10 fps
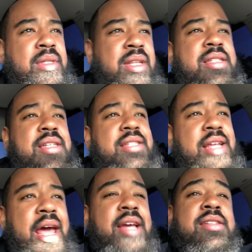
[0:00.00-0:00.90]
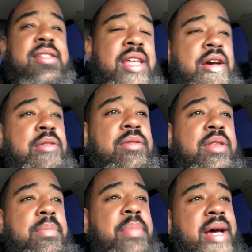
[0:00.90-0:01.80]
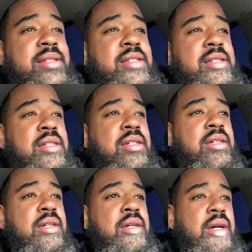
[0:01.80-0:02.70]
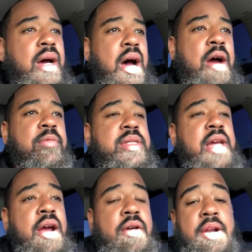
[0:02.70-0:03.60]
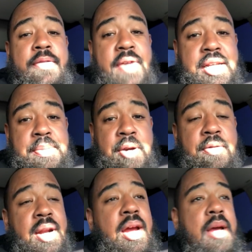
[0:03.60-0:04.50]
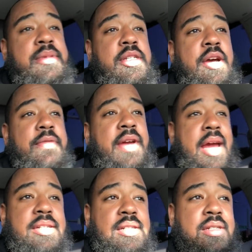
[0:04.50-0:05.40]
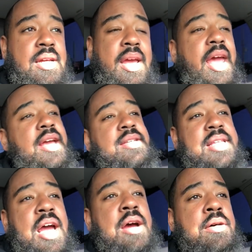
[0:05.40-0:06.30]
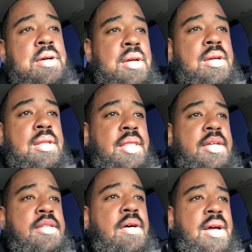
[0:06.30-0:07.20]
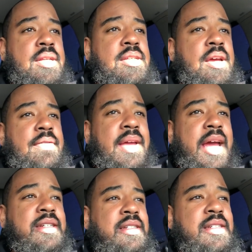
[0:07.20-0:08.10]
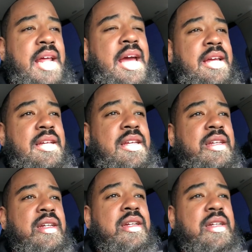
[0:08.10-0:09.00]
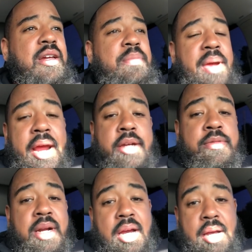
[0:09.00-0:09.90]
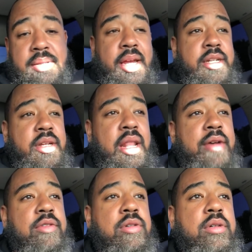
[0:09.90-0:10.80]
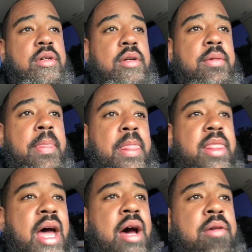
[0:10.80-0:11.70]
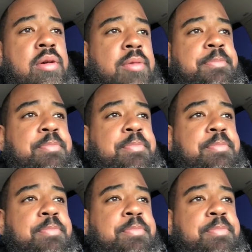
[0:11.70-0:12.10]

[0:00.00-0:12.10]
the CCNA is still the best um, return on investment when it comes to certification. Hands down, there's no other certification that compares when it comes to entry level. Now,